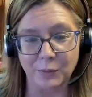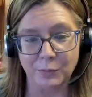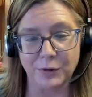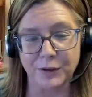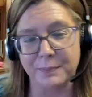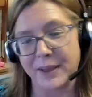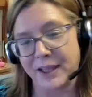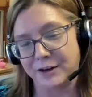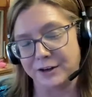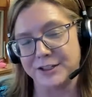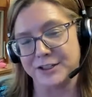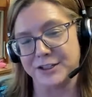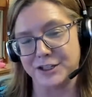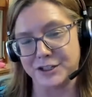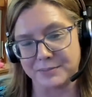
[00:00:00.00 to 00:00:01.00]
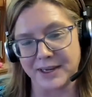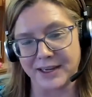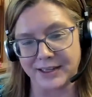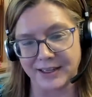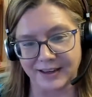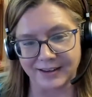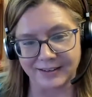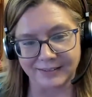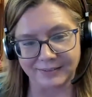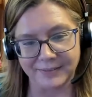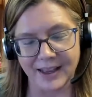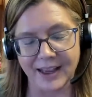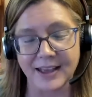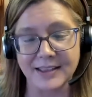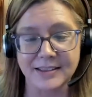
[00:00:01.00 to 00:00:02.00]
with better decision making
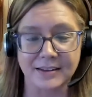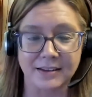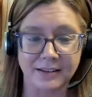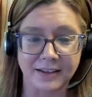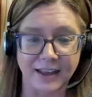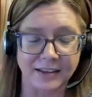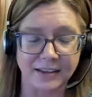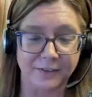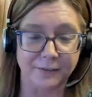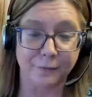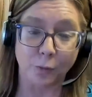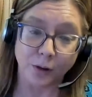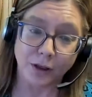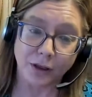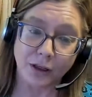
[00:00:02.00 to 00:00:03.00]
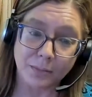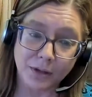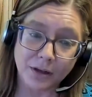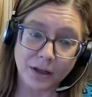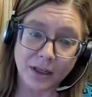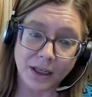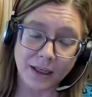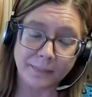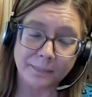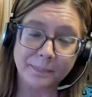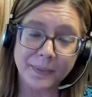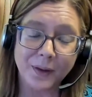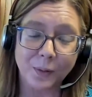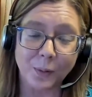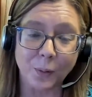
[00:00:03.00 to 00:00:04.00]
as a collective for the community,
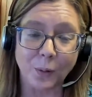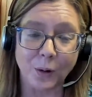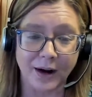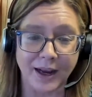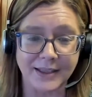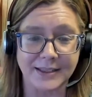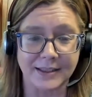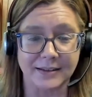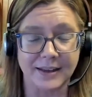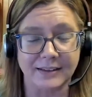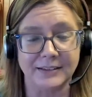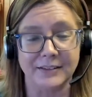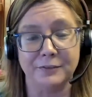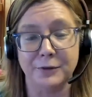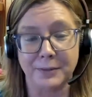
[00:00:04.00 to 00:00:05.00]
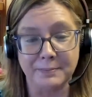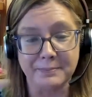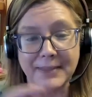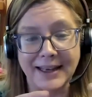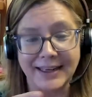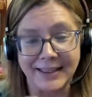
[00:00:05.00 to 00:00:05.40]
or as a collective with many